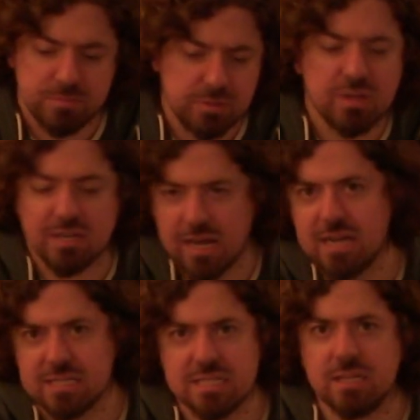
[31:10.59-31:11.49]
you can
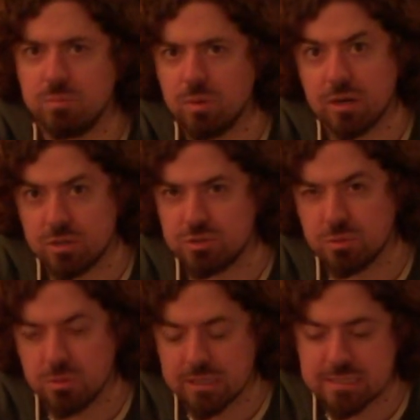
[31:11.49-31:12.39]
kind of see where
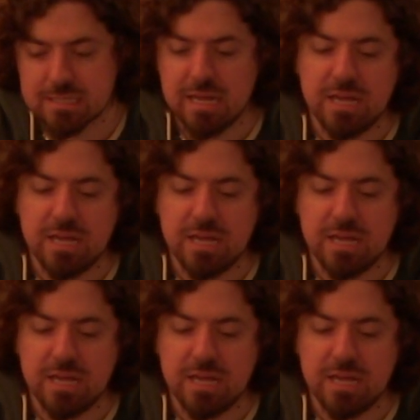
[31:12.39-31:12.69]
control is.